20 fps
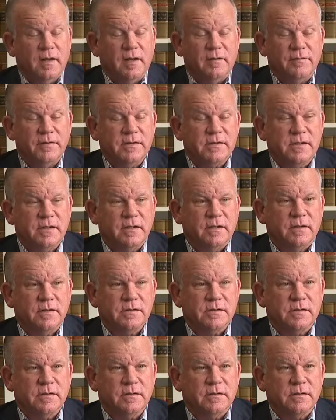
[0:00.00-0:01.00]
Obviously,
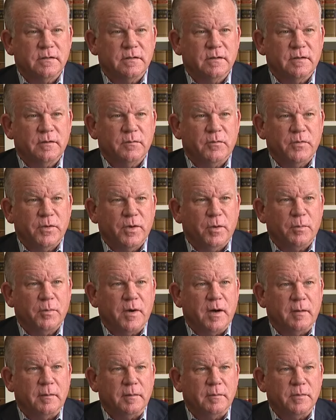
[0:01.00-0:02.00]
there's a real
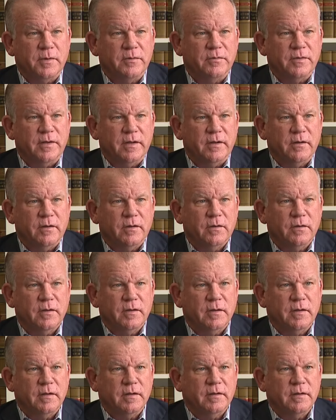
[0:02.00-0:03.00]
problem with
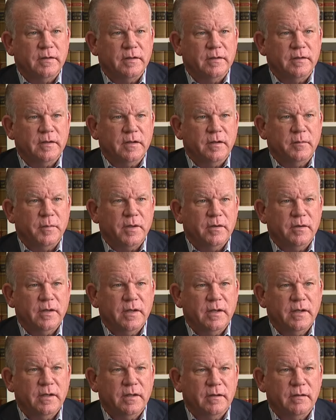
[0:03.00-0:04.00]
fentanyl in the
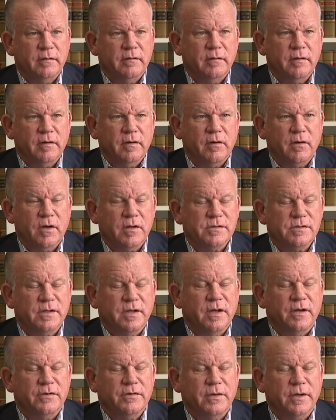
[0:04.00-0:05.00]
community and across the
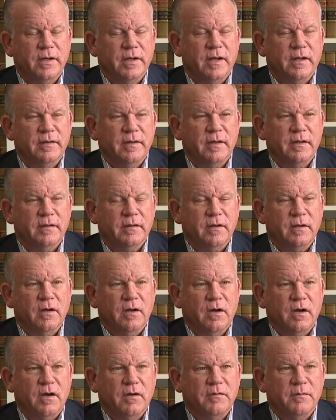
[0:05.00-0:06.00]
country, and I think
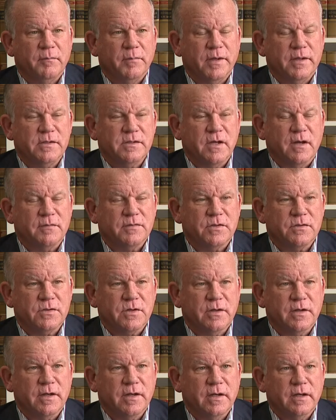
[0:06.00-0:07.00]
all police officers
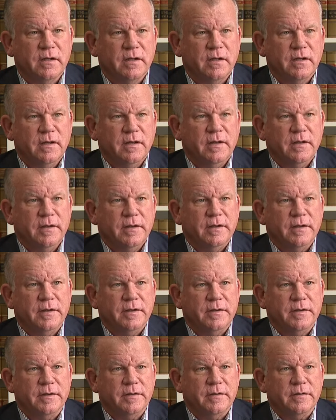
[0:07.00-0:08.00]
are
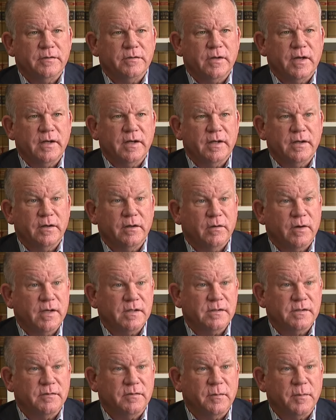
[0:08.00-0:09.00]
trying to get
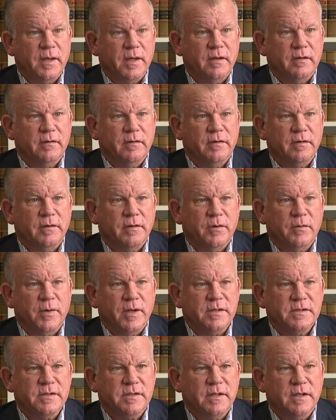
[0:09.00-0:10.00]
aggressive about
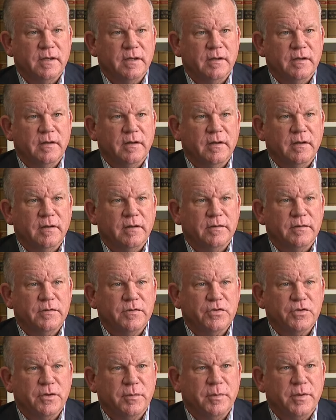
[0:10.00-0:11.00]
arresting
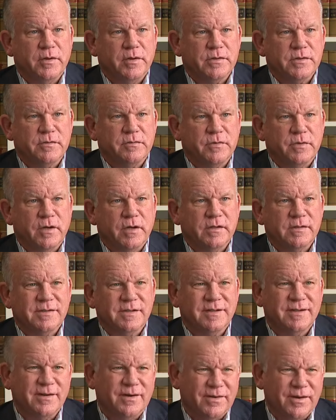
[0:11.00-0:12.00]
distributors of drugs
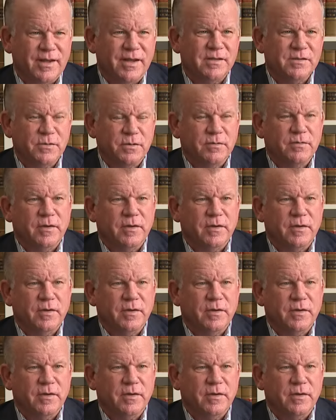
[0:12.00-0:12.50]
that are laced with